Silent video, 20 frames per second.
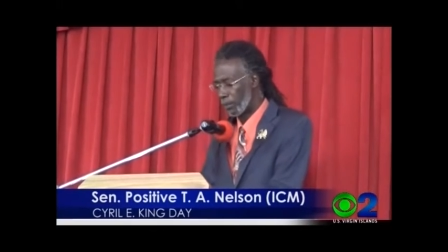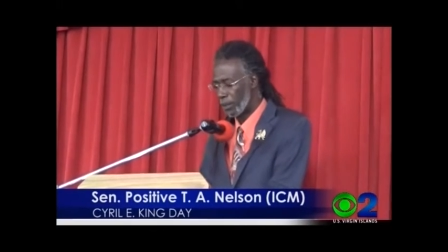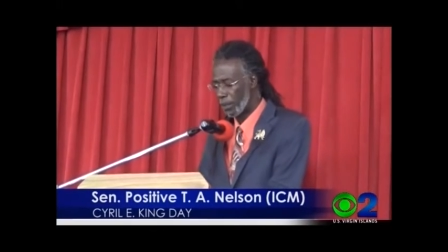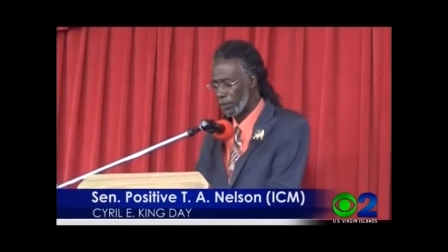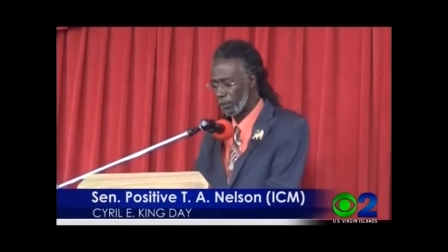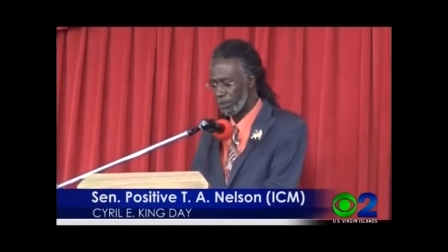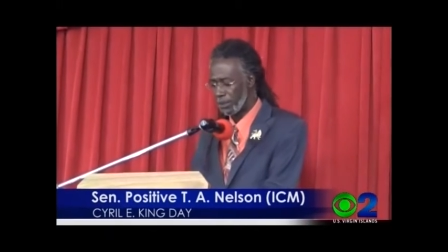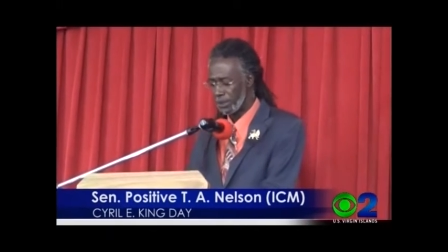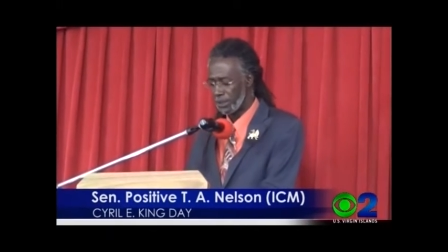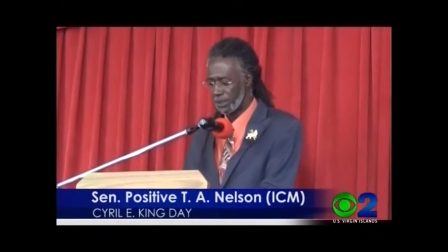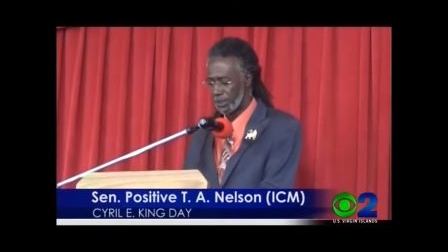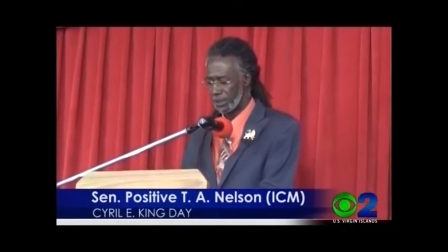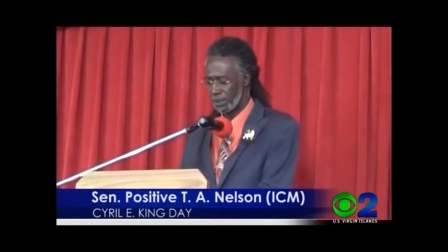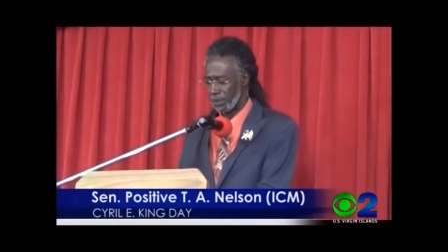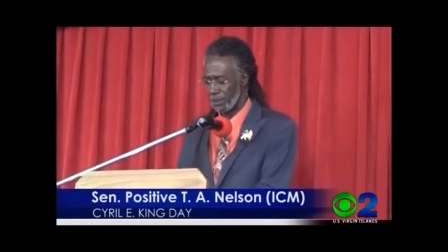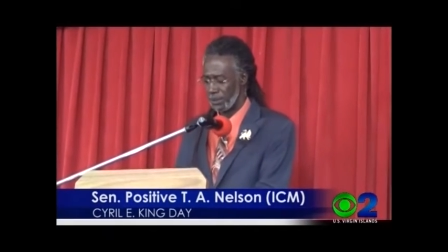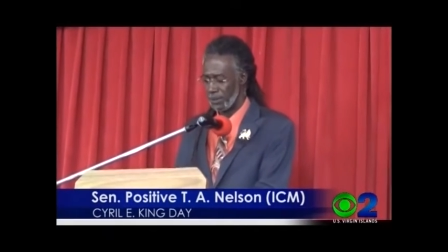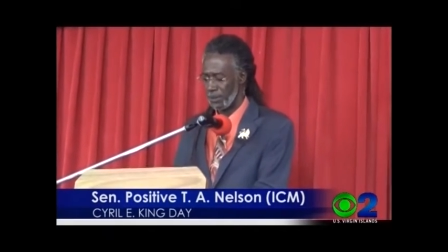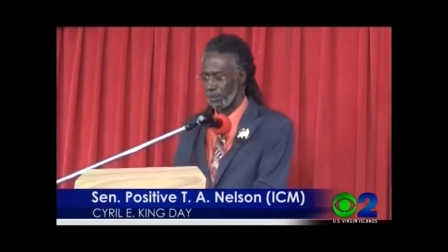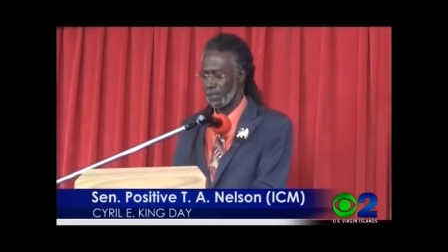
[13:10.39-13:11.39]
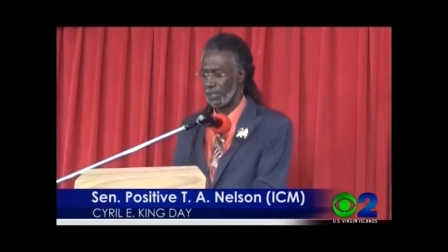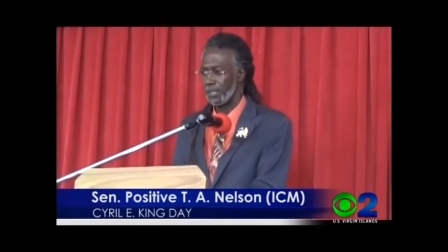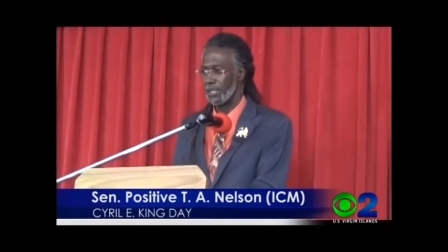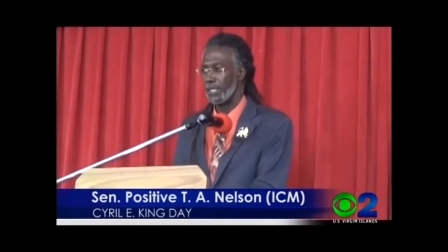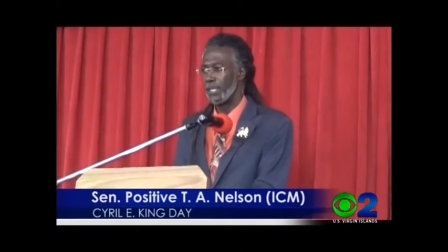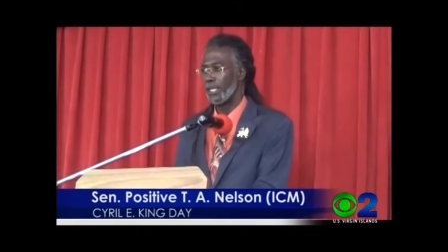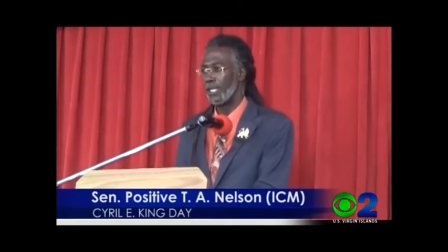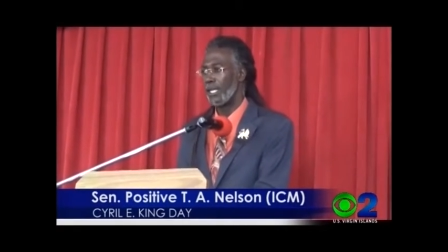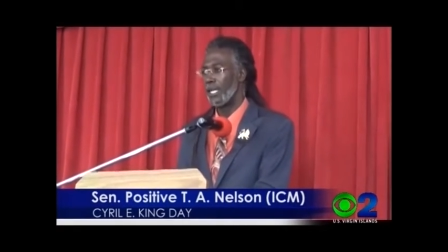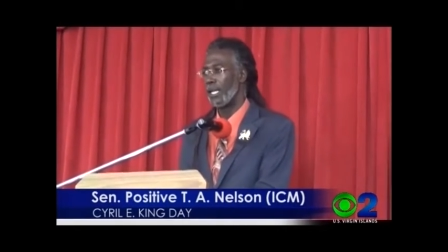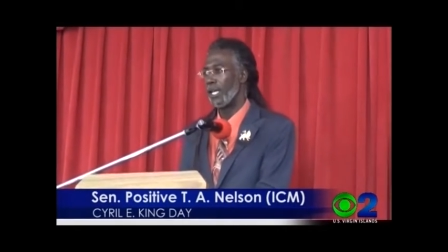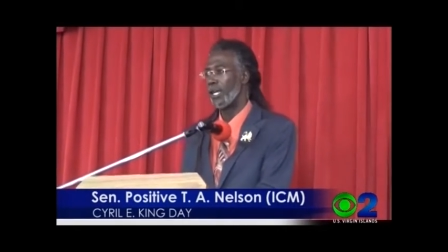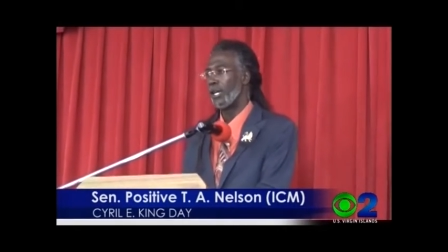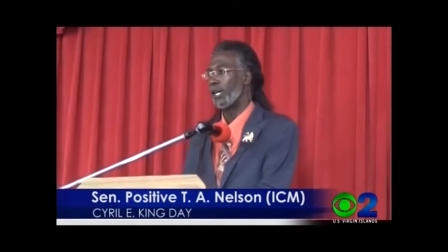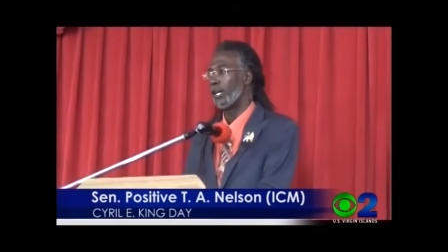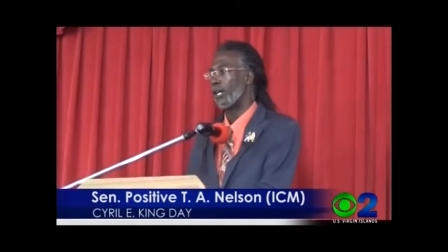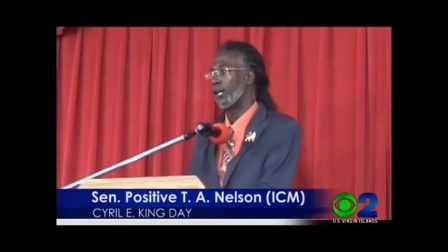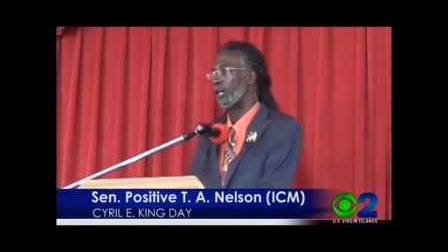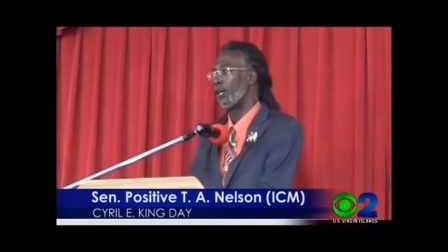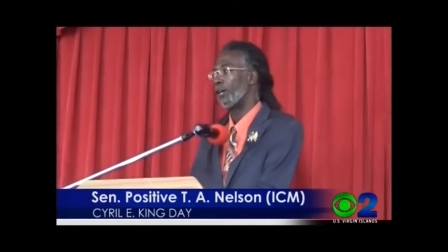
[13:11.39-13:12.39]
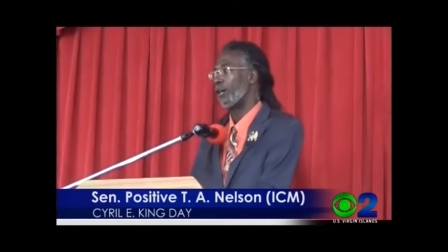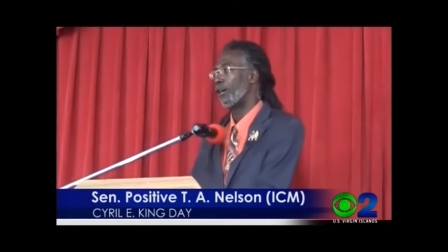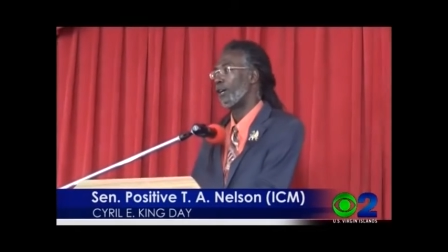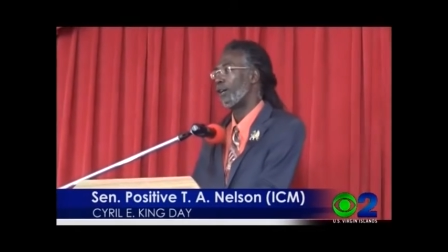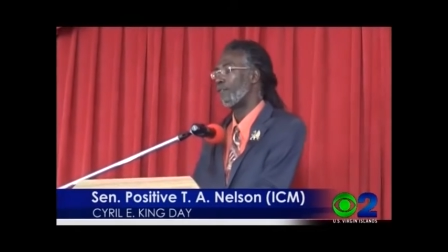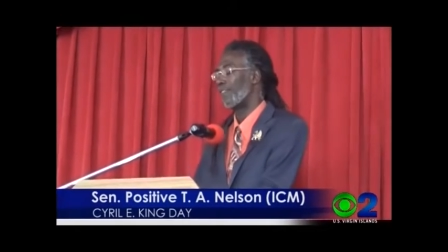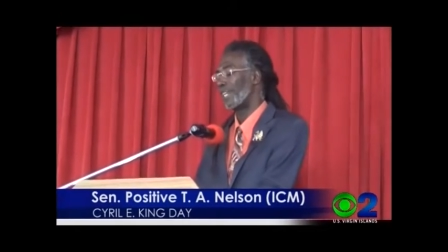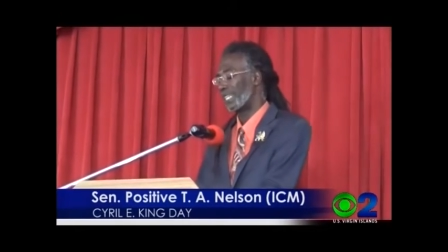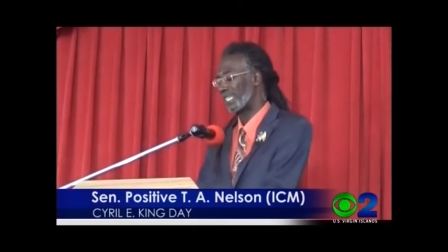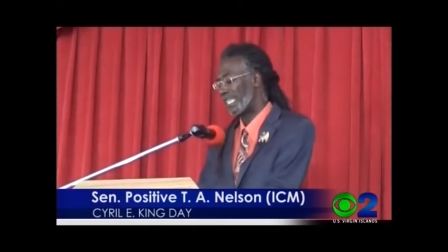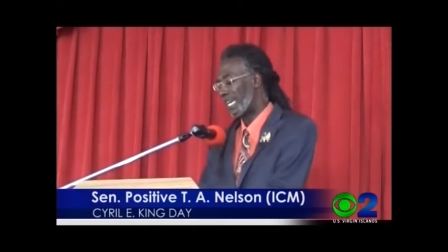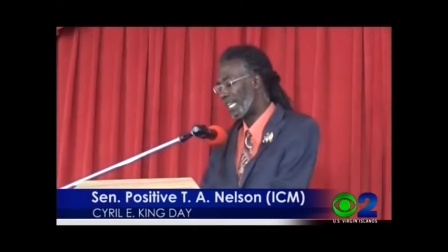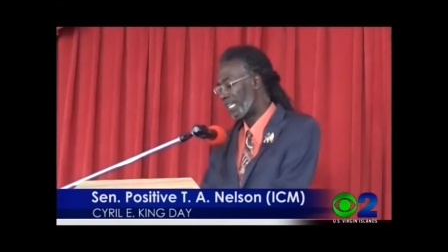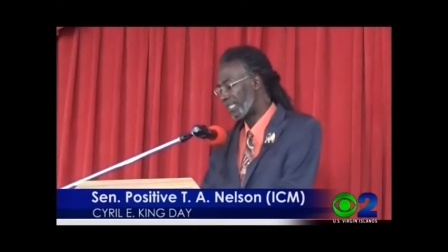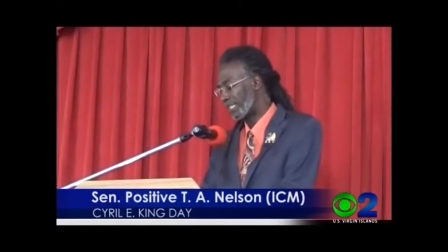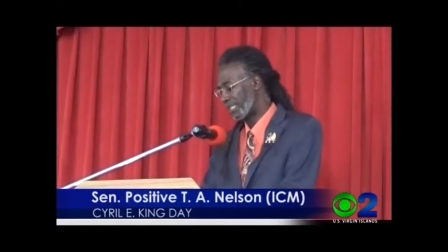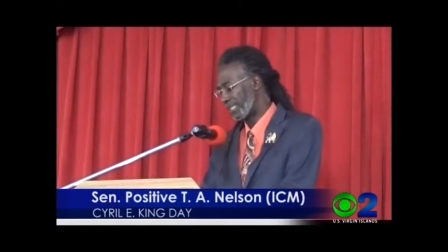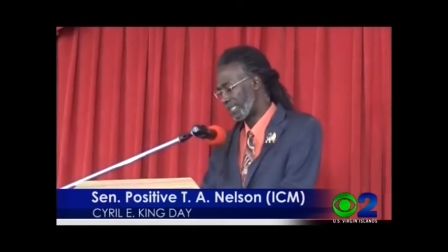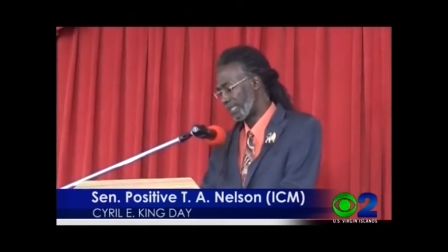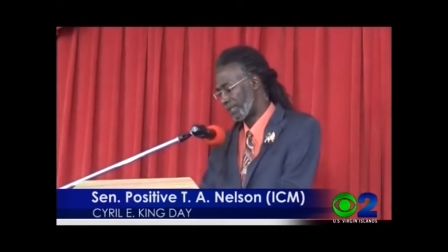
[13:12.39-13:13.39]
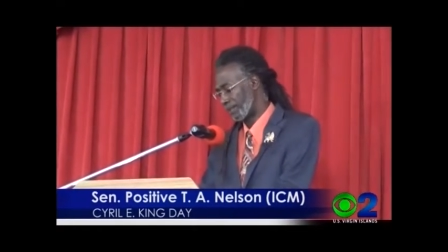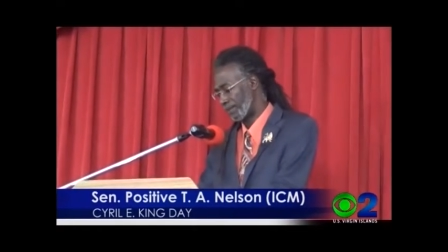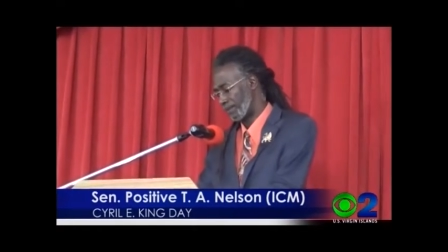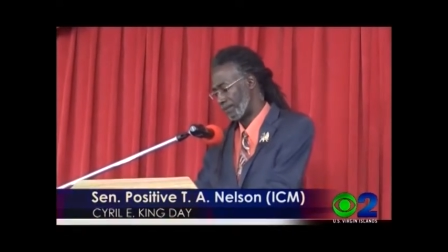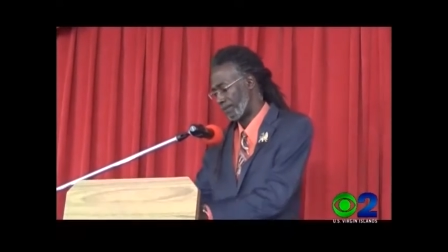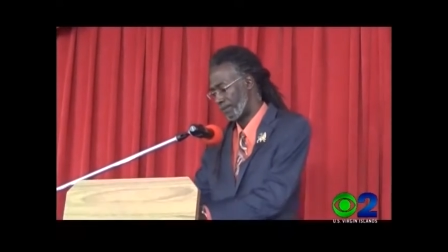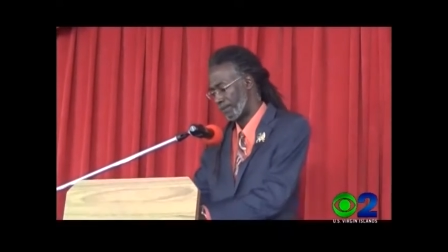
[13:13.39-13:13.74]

purpose of acknowledging,